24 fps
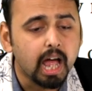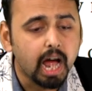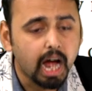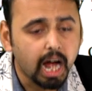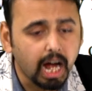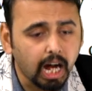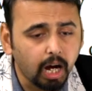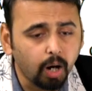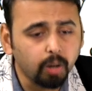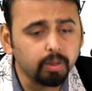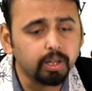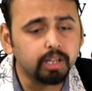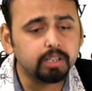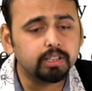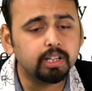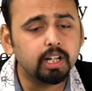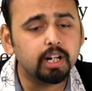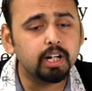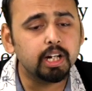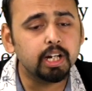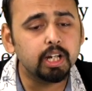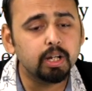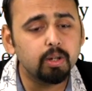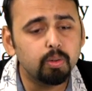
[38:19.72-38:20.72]
How did the
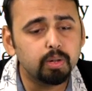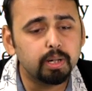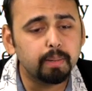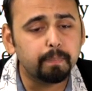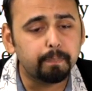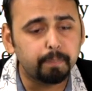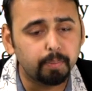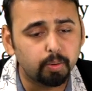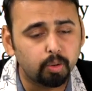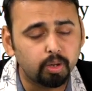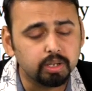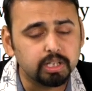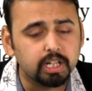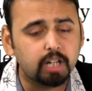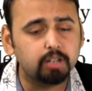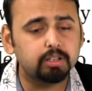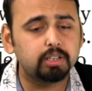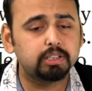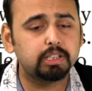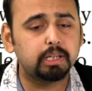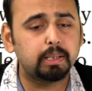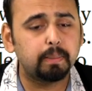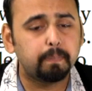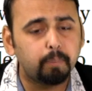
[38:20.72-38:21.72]
new report, how did
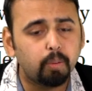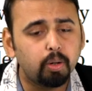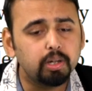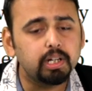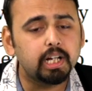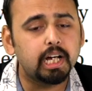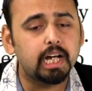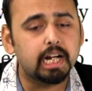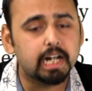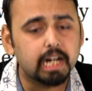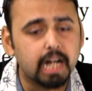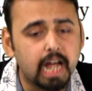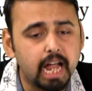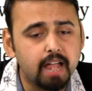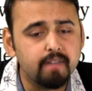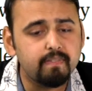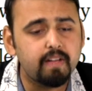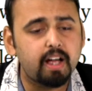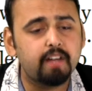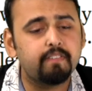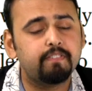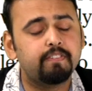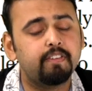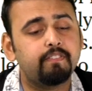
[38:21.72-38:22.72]
the report arrive
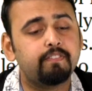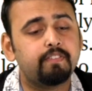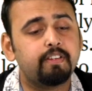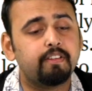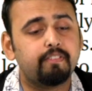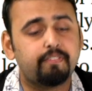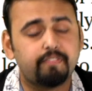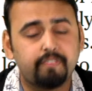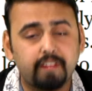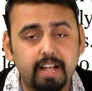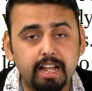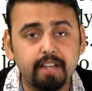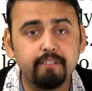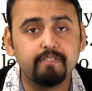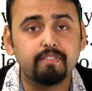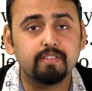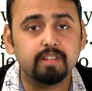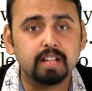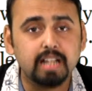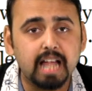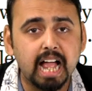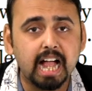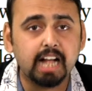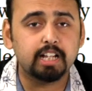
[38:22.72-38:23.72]
at 55
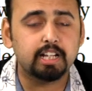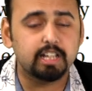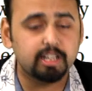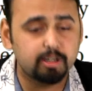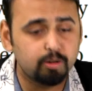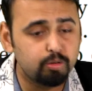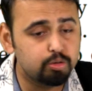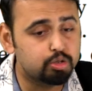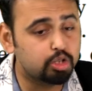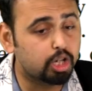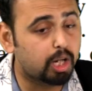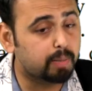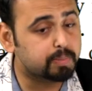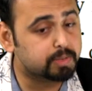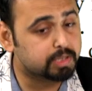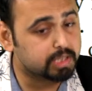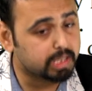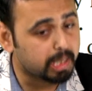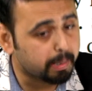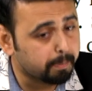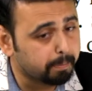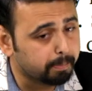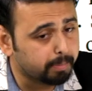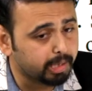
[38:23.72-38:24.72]
lakh new jobs
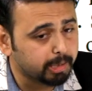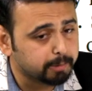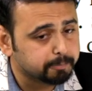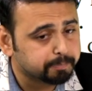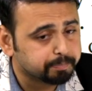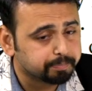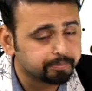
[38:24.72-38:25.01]
number?